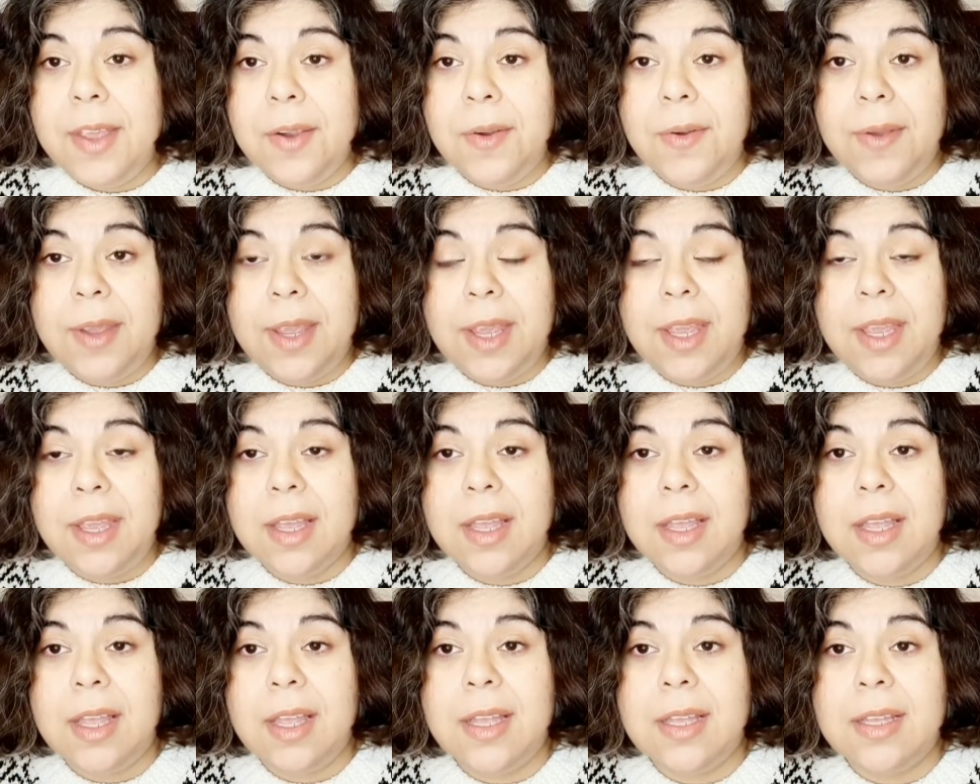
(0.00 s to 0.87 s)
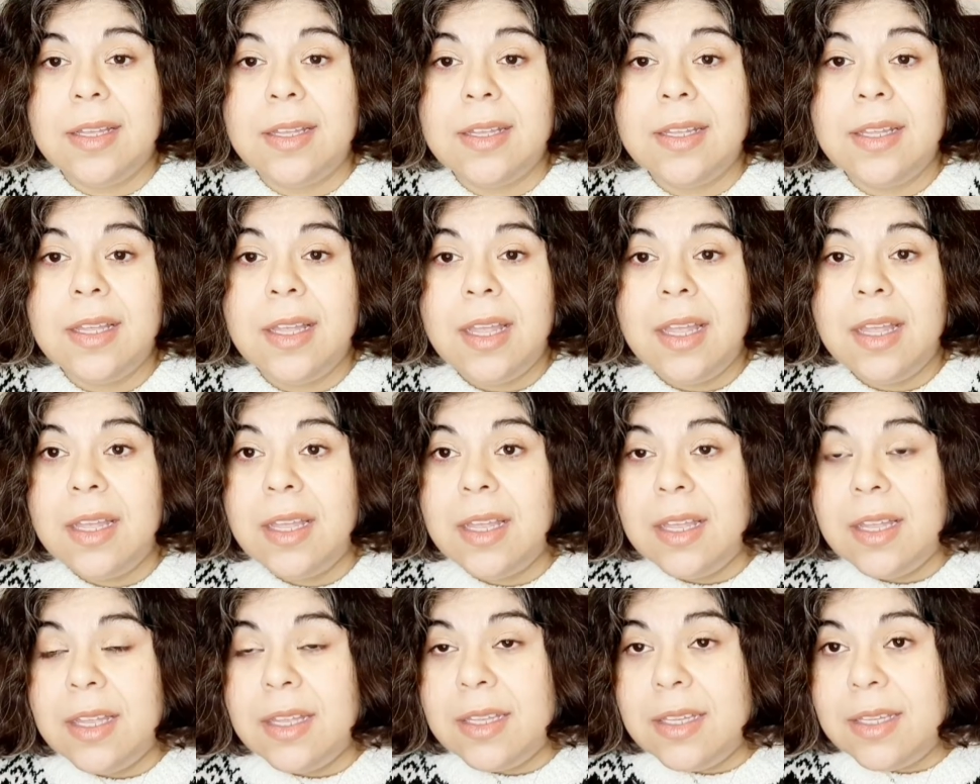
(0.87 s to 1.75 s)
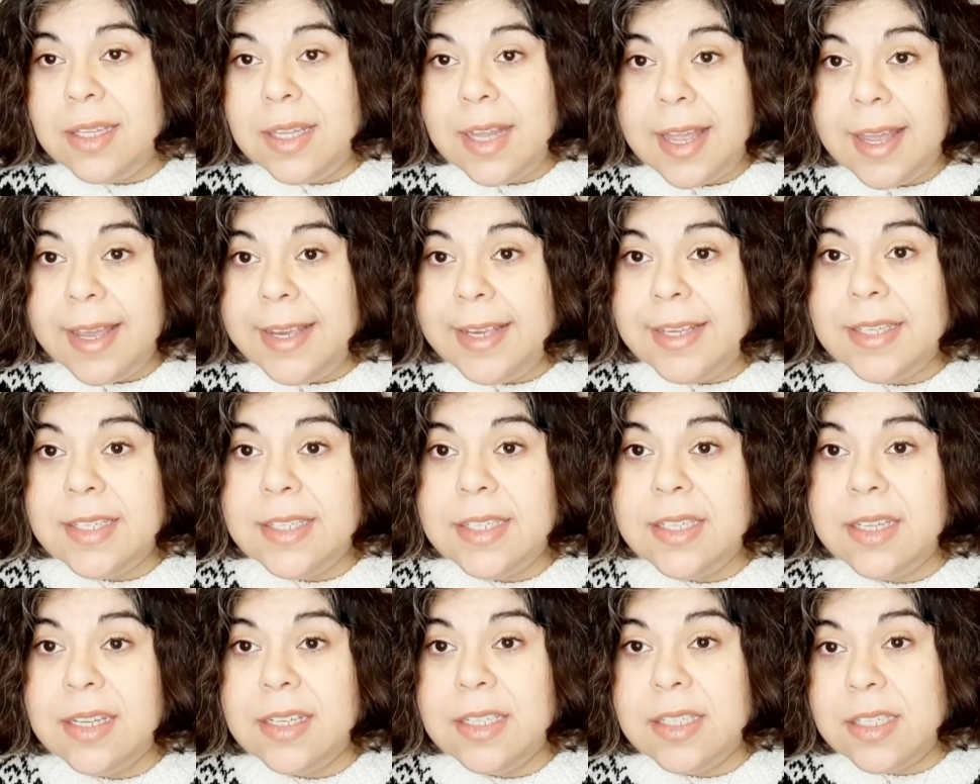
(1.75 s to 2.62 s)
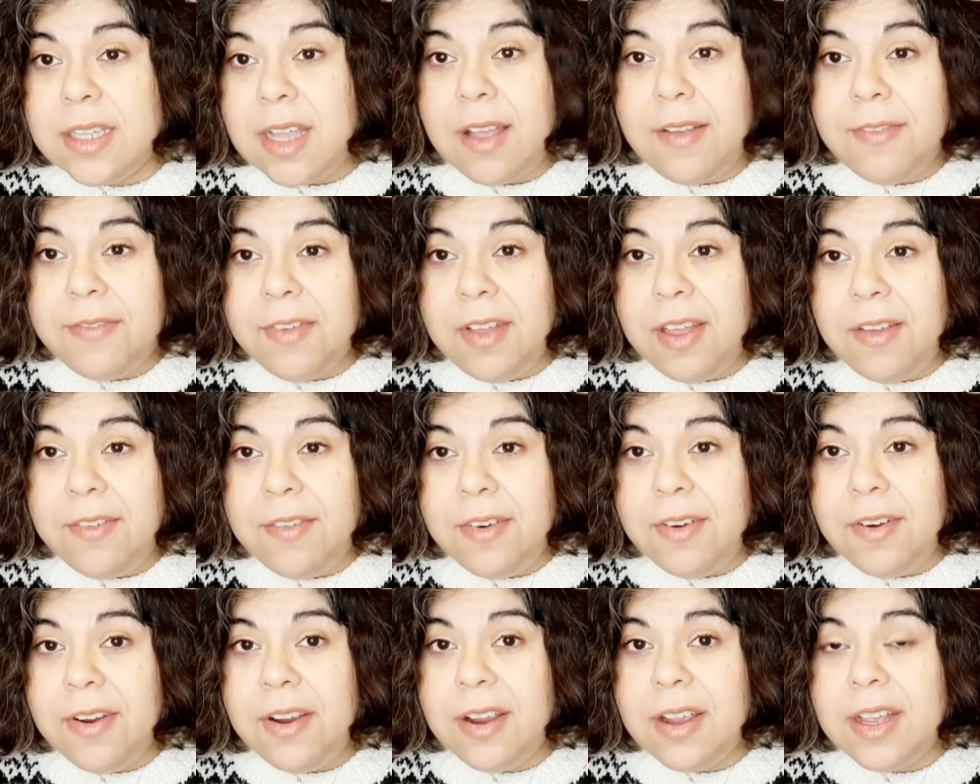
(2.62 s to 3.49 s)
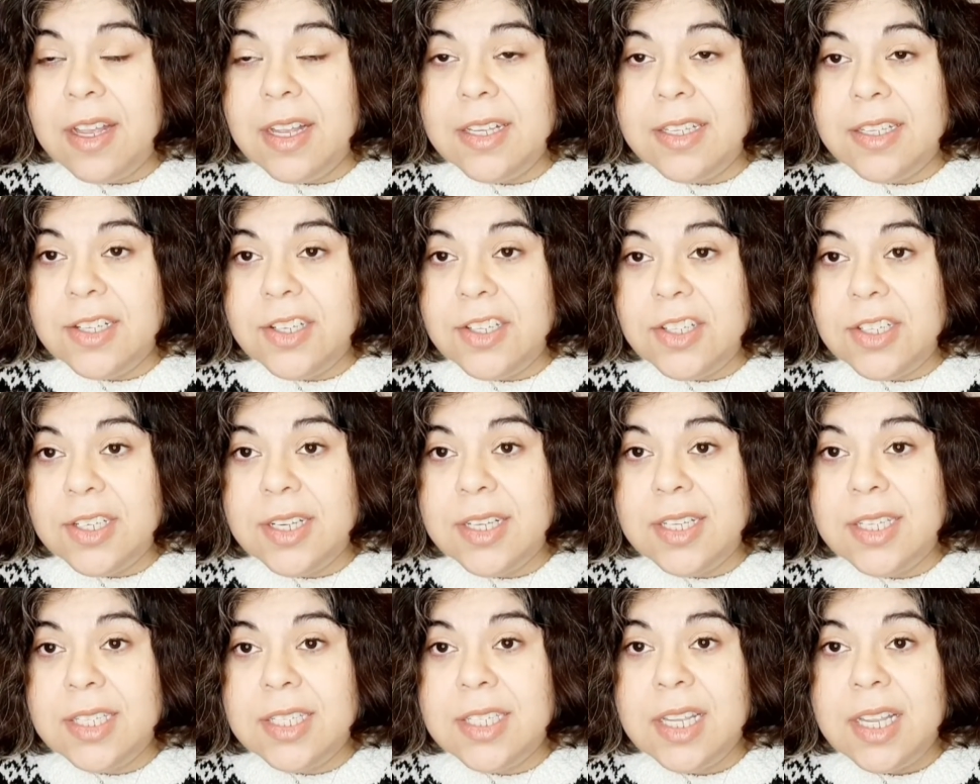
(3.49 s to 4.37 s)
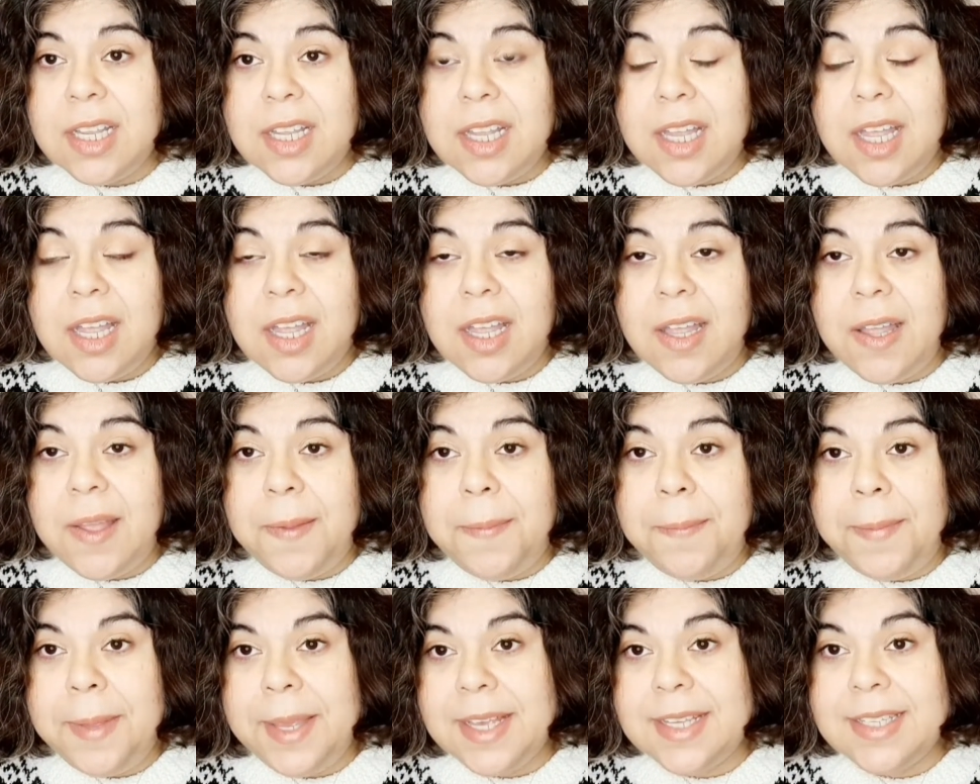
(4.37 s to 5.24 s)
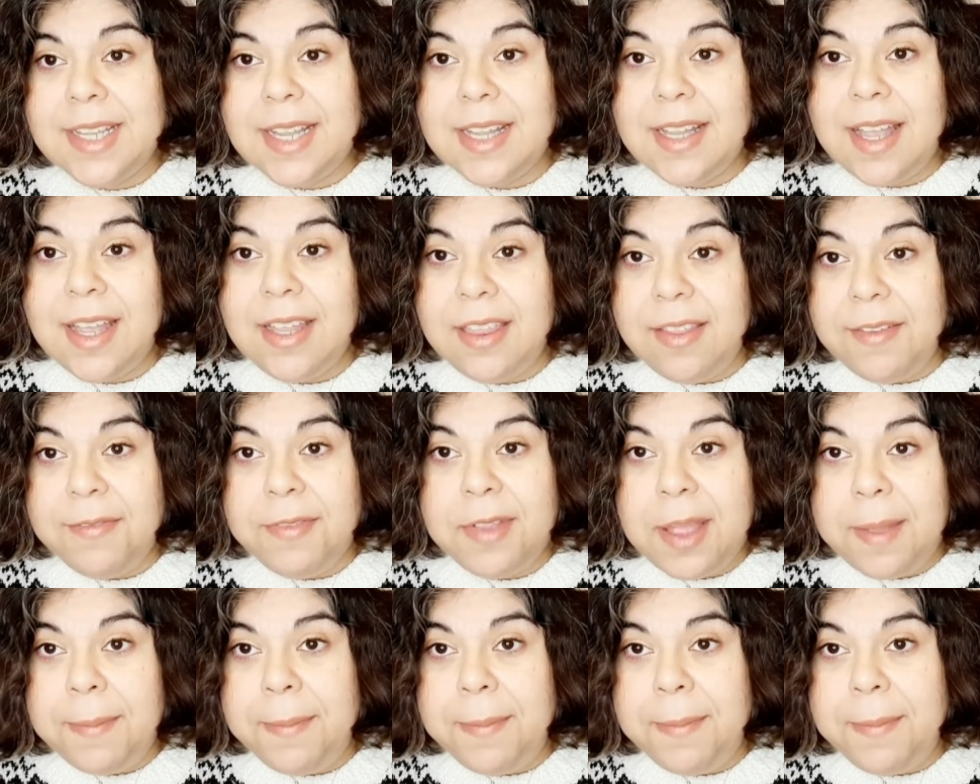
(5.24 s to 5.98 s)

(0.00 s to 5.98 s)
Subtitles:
very nice soft cover editions, because I like the